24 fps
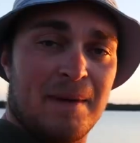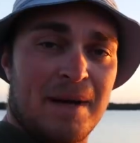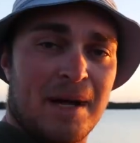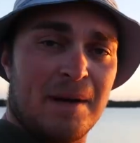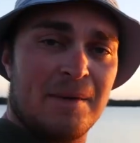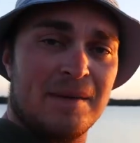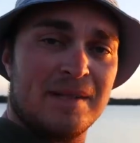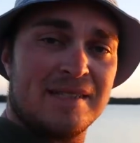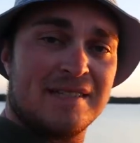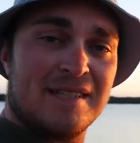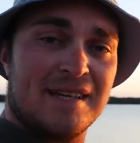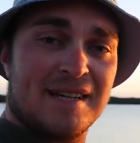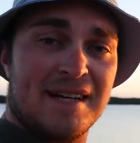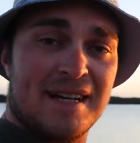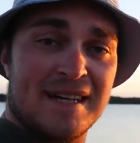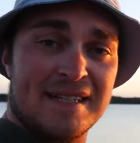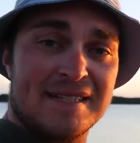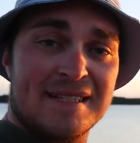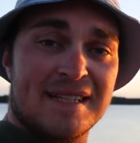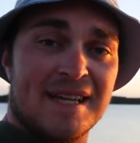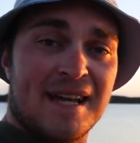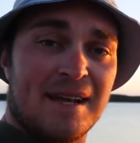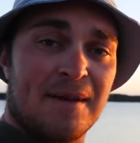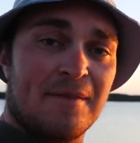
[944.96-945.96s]
But I will see you
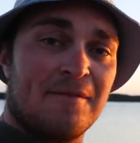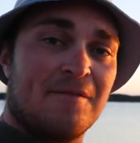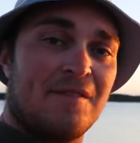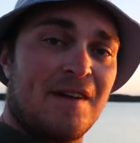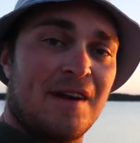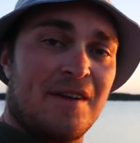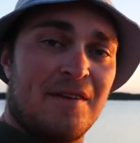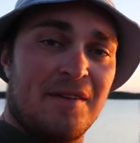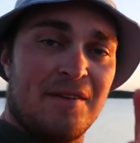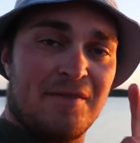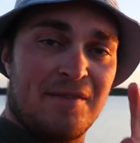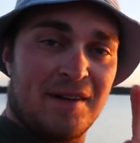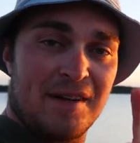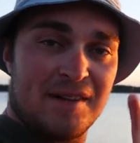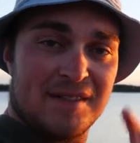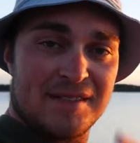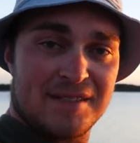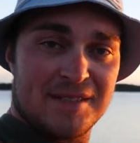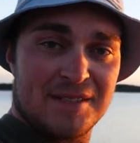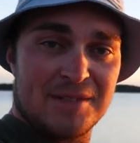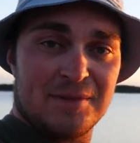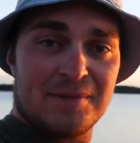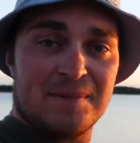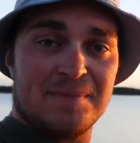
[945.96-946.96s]
guys again very, very
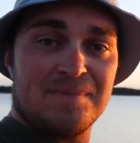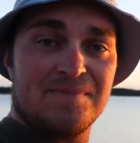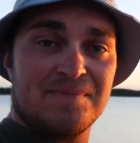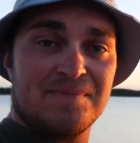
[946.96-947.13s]
soon.